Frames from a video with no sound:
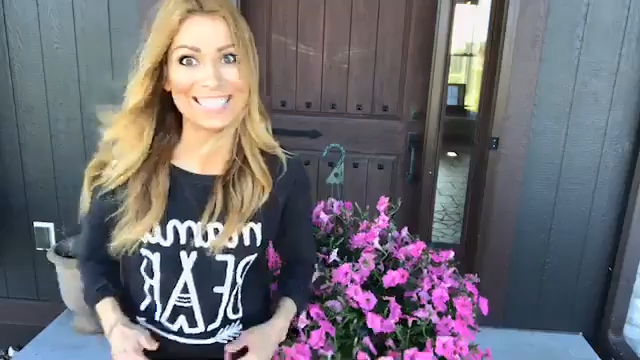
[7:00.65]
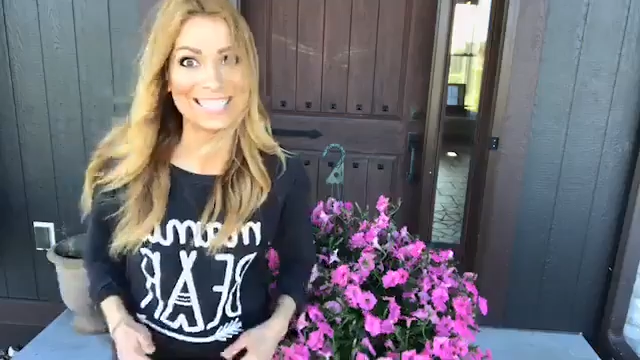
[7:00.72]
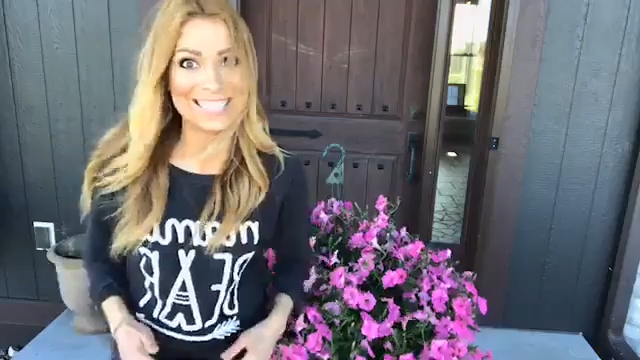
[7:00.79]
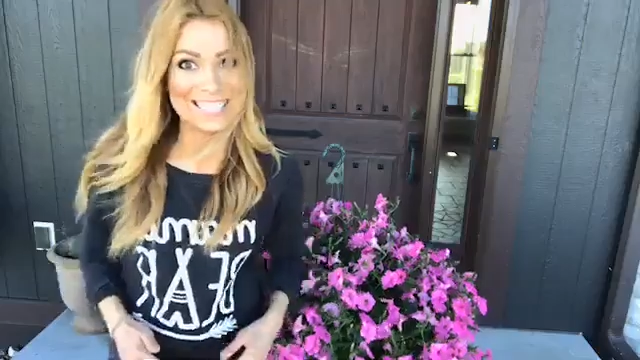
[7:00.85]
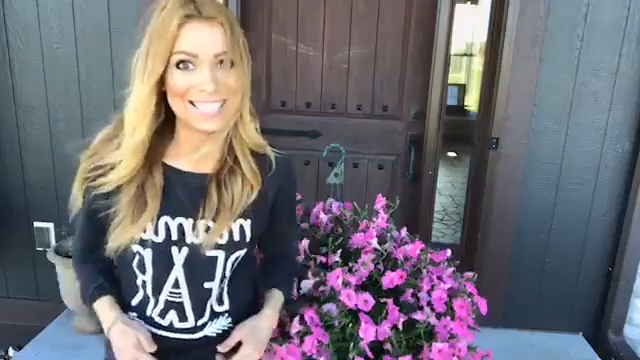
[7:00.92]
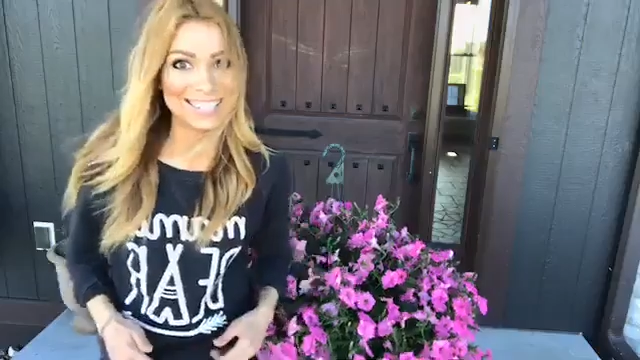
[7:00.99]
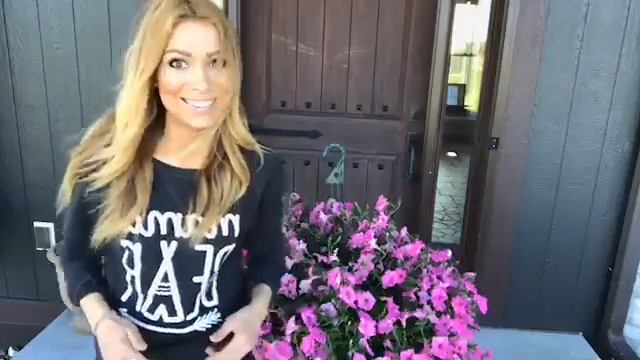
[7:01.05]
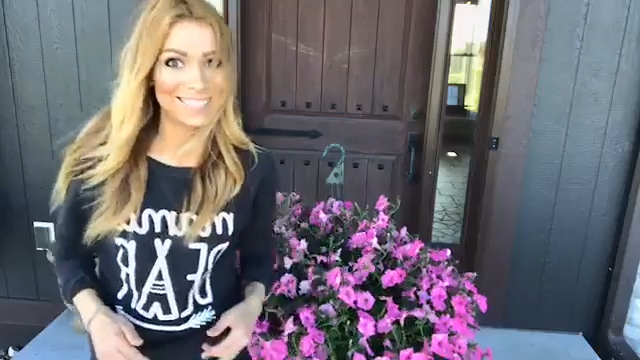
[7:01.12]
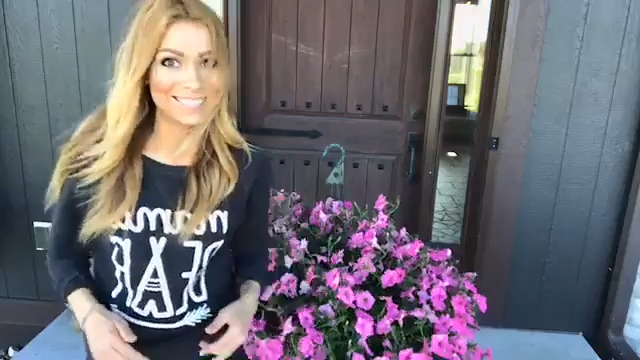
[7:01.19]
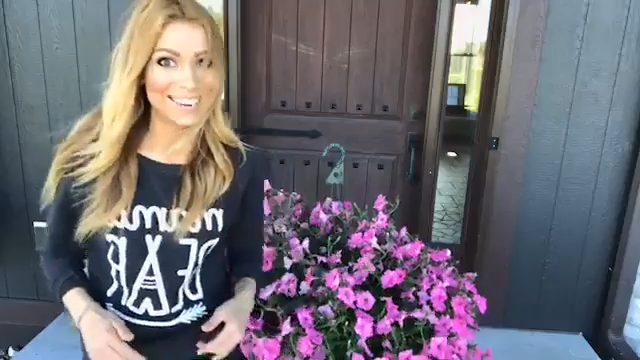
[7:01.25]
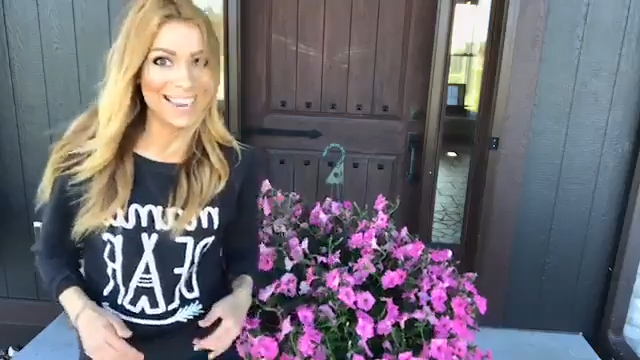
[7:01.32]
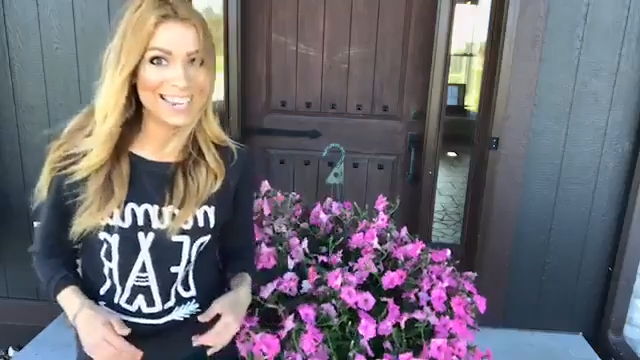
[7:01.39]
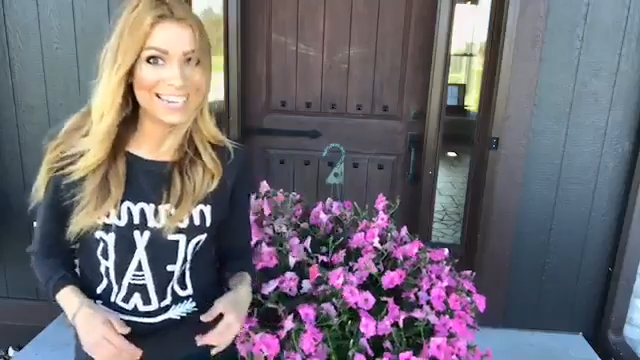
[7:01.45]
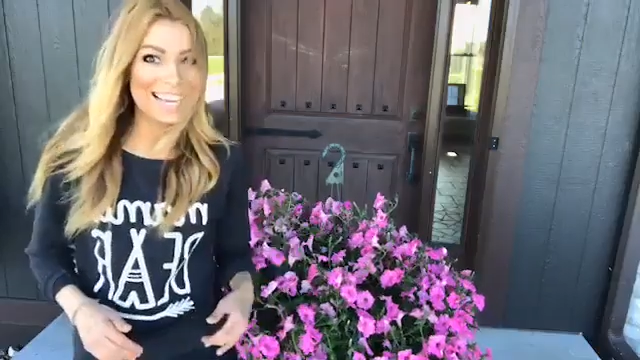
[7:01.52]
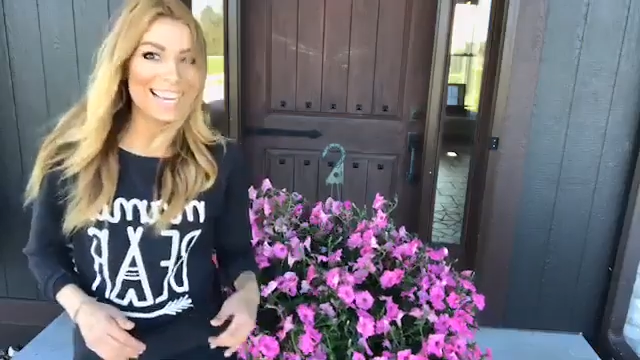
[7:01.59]
this year, all
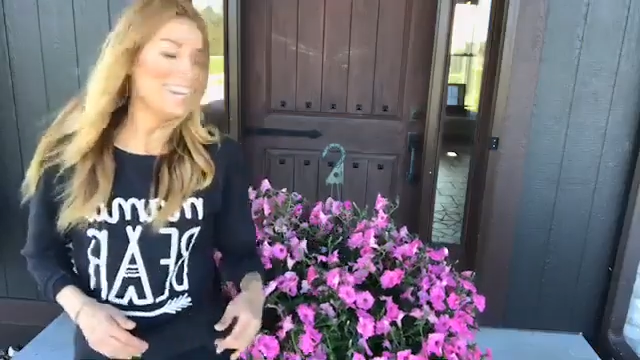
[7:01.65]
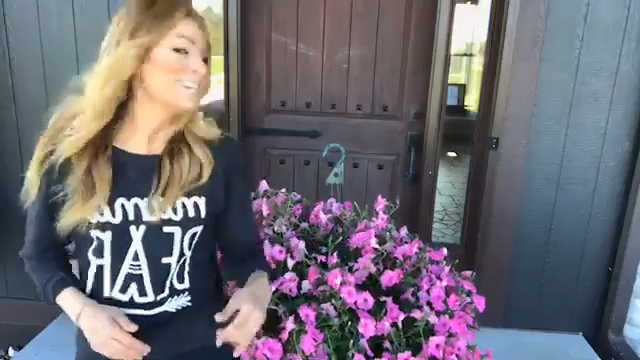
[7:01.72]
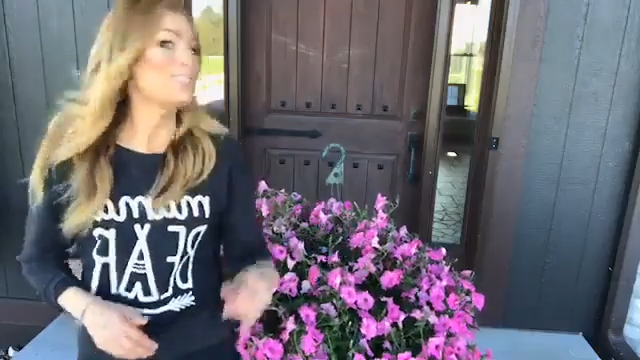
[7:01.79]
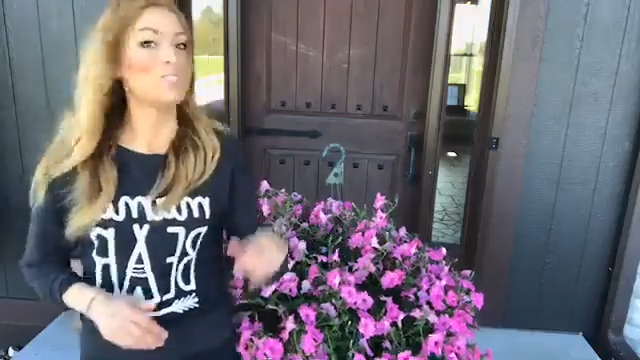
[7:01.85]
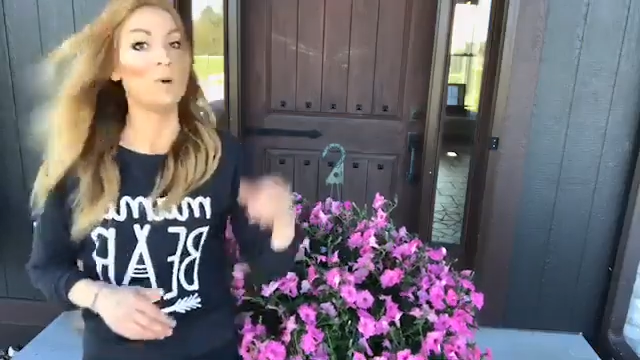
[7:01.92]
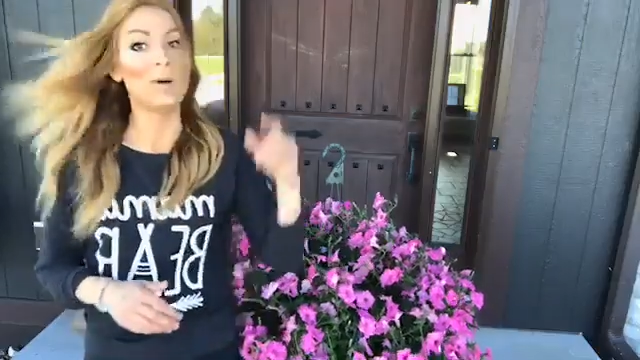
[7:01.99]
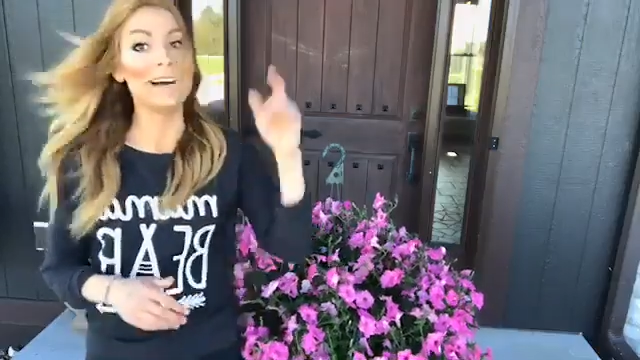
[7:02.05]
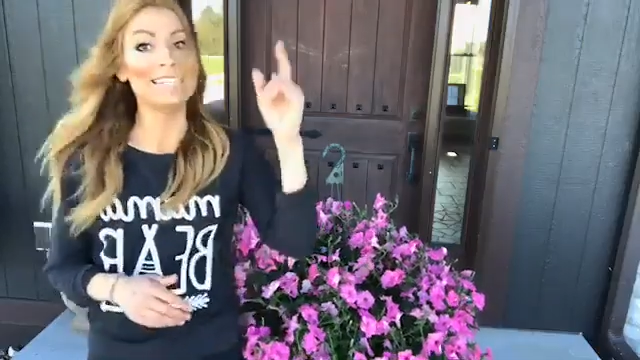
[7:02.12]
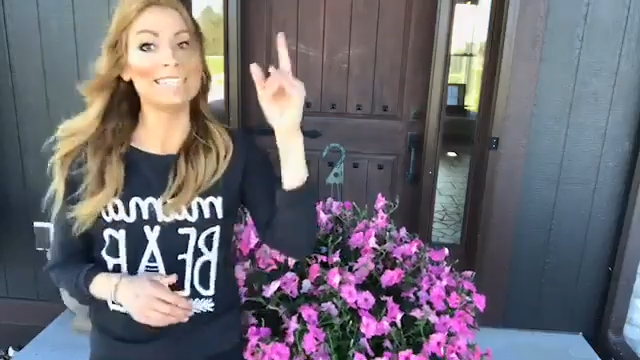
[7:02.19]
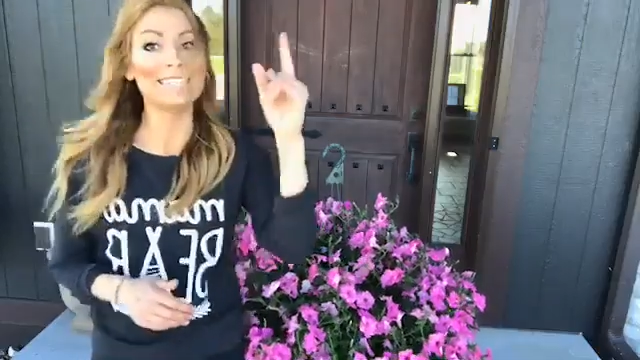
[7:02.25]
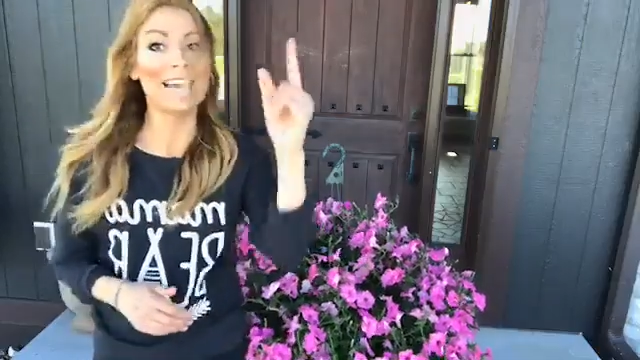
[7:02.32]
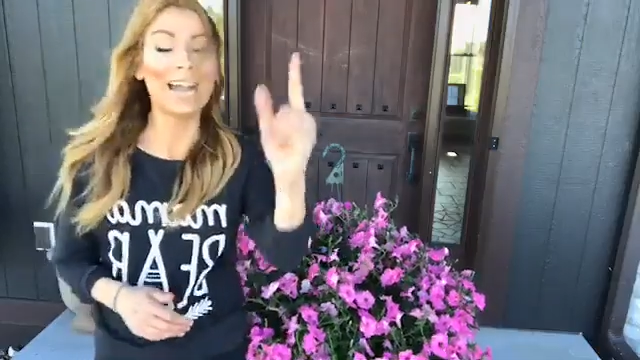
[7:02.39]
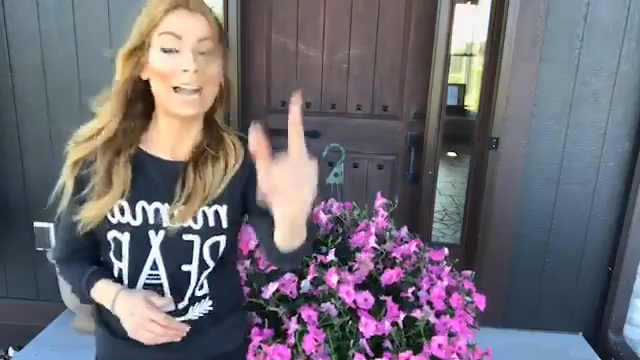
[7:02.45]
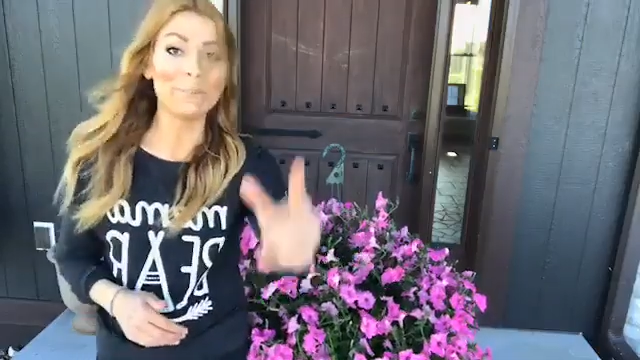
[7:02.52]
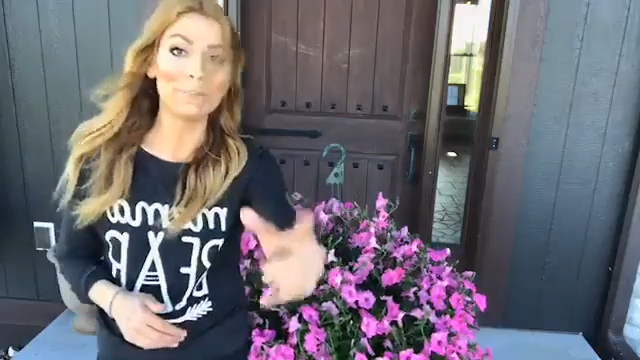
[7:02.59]
right? So on
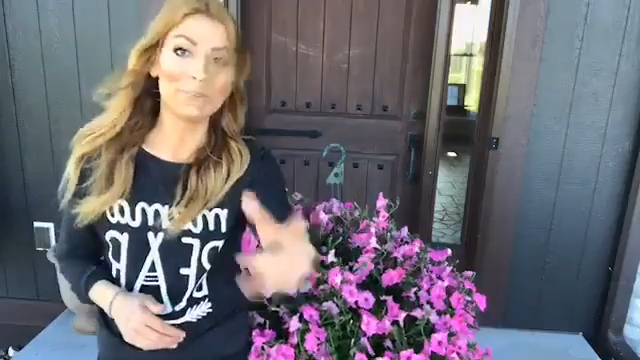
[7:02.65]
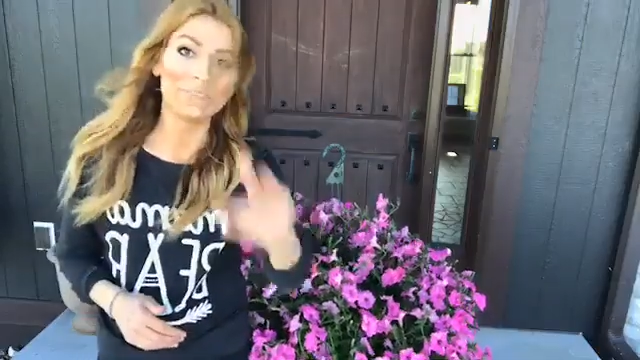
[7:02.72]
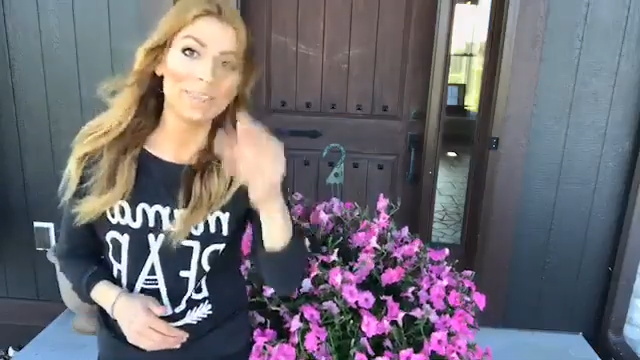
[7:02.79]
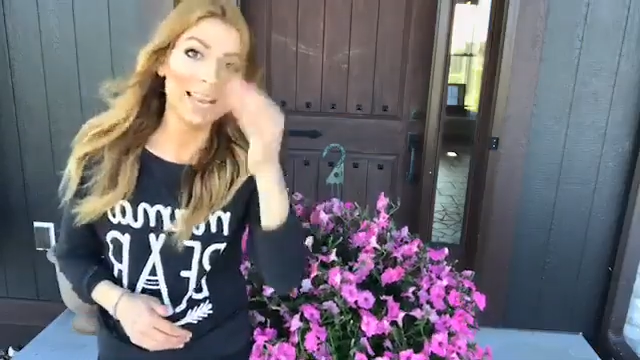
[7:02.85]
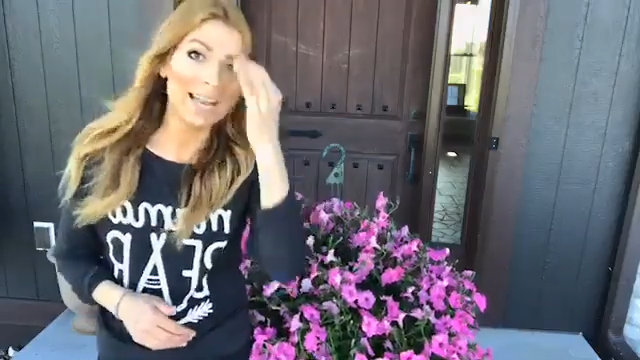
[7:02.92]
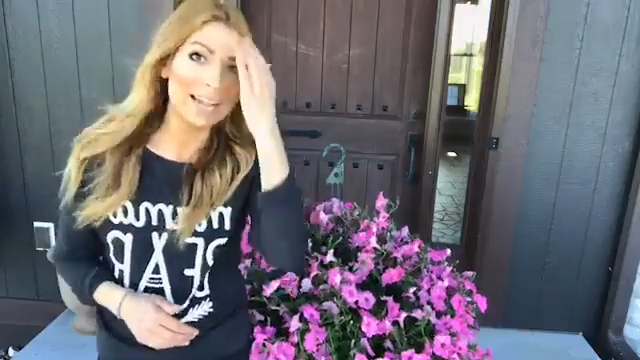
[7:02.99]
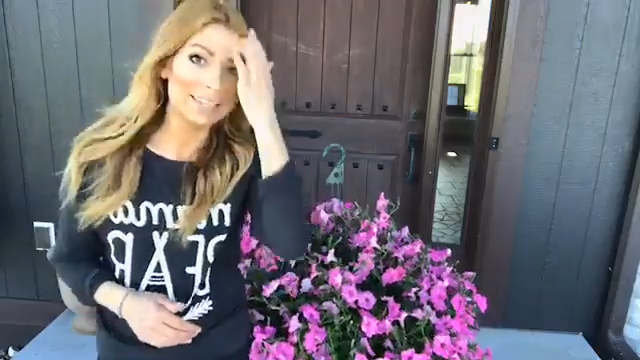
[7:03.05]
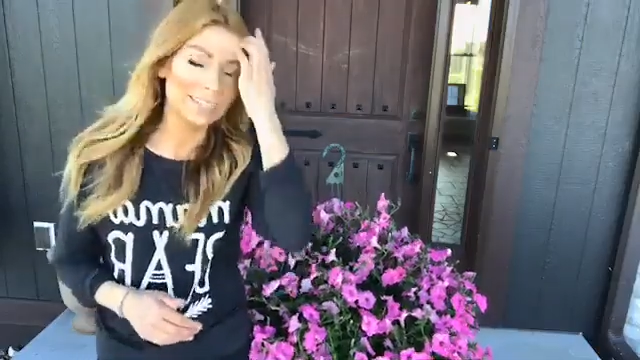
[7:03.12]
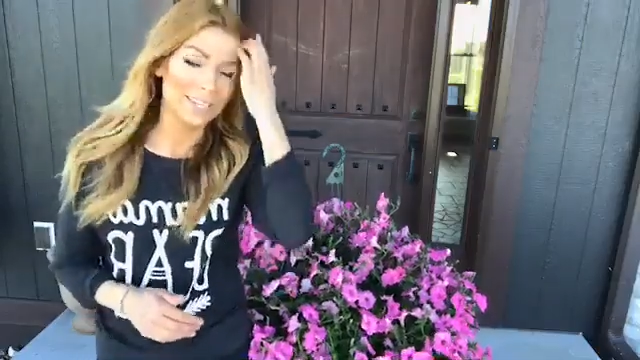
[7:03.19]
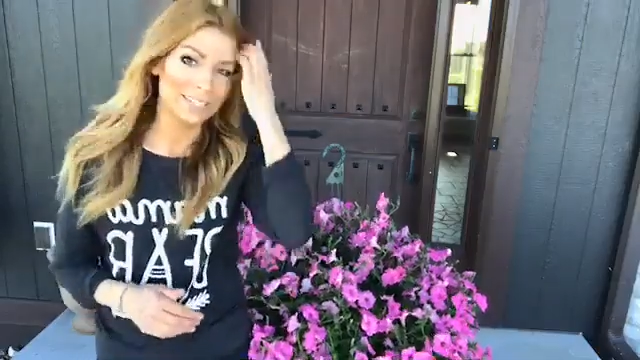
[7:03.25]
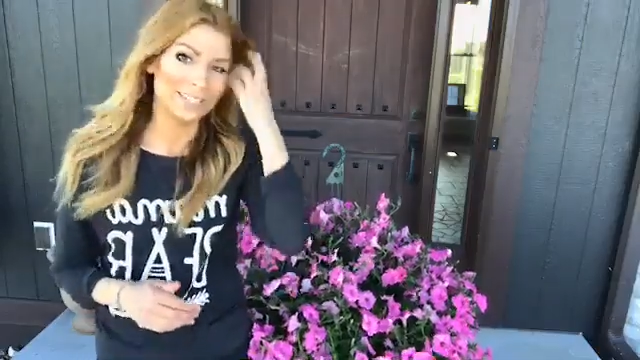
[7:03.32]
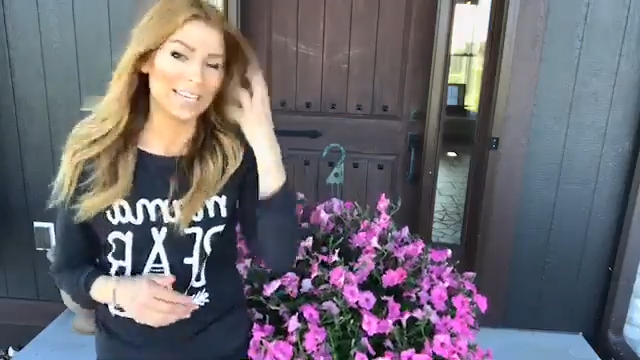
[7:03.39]
top of that,